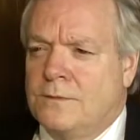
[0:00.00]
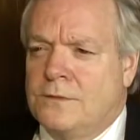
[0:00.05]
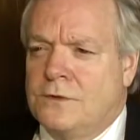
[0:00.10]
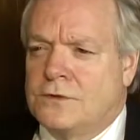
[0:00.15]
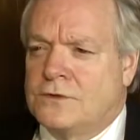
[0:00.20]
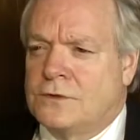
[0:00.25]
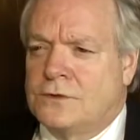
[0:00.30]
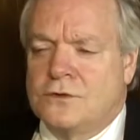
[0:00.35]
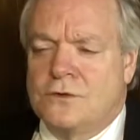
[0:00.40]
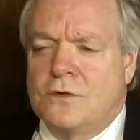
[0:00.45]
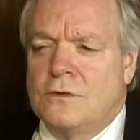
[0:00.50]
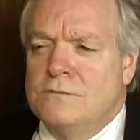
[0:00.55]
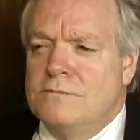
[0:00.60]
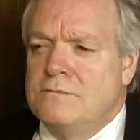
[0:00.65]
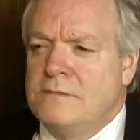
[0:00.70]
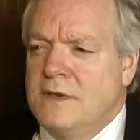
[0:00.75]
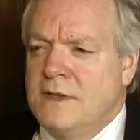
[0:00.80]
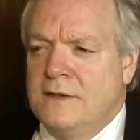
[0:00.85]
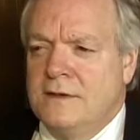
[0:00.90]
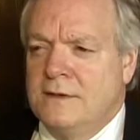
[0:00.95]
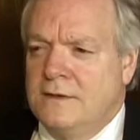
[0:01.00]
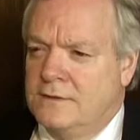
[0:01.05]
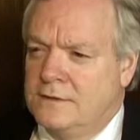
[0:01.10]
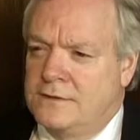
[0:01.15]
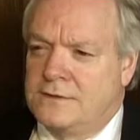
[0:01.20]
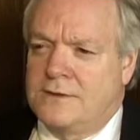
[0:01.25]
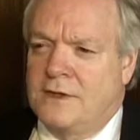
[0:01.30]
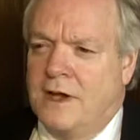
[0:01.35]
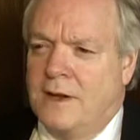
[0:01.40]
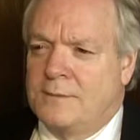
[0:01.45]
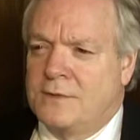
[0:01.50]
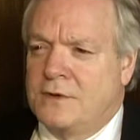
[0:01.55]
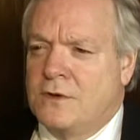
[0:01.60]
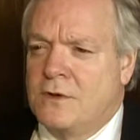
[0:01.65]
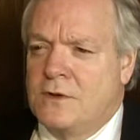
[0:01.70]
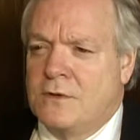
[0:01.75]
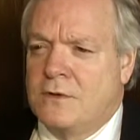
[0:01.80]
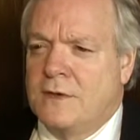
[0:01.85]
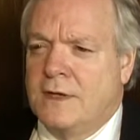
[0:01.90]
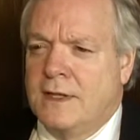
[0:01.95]
just a tremendous
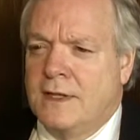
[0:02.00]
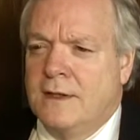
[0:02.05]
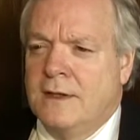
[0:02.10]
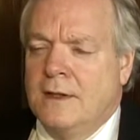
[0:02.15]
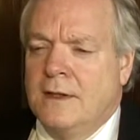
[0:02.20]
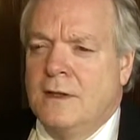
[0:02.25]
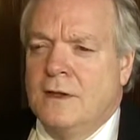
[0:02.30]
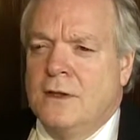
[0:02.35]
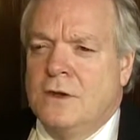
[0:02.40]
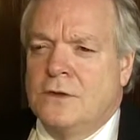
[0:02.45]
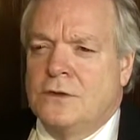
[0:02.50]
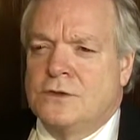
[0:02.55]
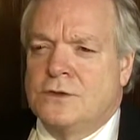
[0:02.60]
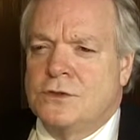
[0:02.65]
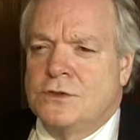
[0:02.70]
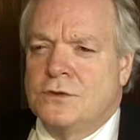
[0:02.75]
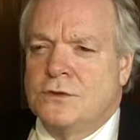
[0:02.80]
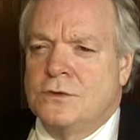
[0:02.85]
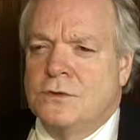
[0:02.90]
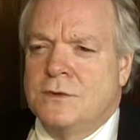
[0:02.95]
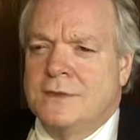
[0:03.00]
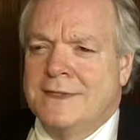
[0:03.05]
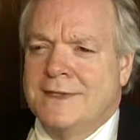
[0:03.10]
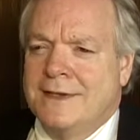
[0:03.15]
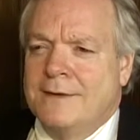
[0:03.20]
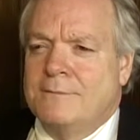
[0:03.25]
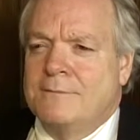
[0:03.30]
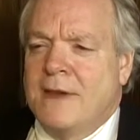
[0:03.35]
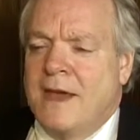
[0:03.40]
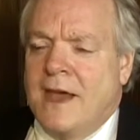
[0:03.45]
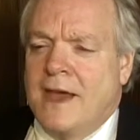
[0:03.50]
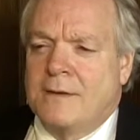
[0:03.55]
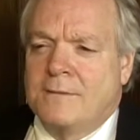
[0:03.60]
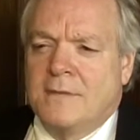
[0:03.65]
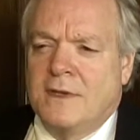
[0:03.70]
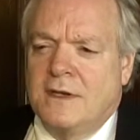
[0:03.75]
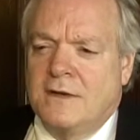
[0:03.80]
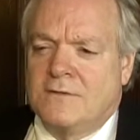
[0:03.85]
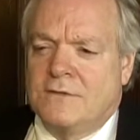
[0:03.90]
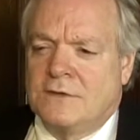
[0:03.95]
opportunity to get back
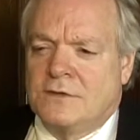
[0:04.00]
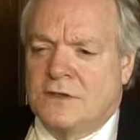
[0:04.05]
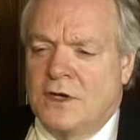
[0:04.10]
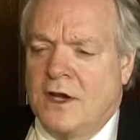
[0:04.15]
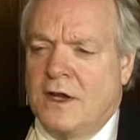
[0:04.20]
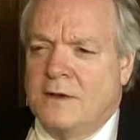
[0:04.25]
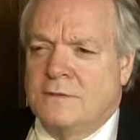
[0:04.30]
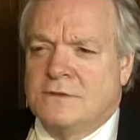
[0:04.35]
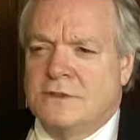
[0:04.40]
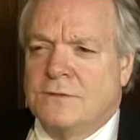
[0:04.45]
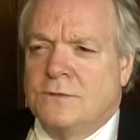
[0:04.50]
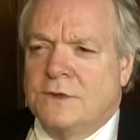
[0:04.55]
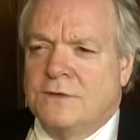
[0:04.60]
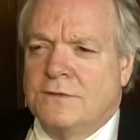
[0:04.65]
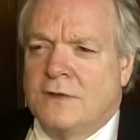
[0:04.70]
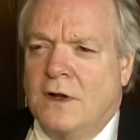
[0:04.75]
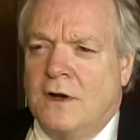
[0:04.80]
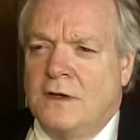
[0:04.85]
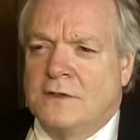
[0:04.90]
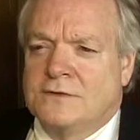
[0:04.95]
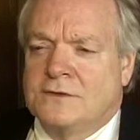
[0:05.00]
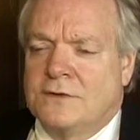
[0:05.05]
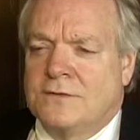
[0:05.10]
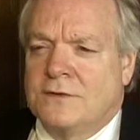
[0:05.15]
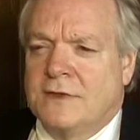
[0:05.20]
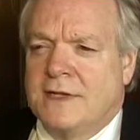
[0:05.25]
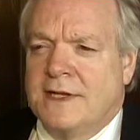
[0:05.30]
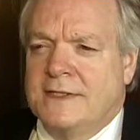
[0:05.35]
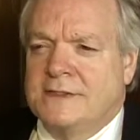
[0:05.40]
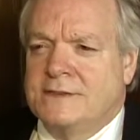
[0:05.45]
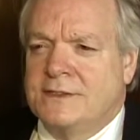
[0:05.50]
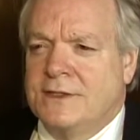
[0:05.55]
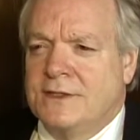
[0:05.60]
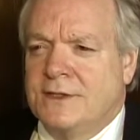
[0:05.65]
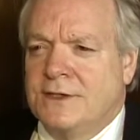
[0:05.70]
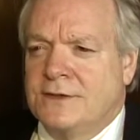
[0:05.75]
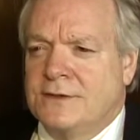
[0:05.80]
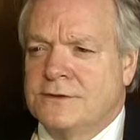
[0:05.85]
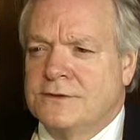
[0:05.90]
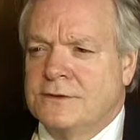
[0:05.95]
many of the jobs that we've lost over the last 10
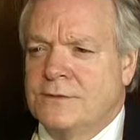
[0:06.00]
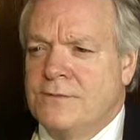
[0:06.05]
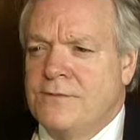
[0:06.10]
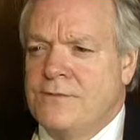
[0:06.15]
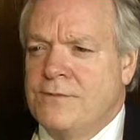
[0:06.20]
years.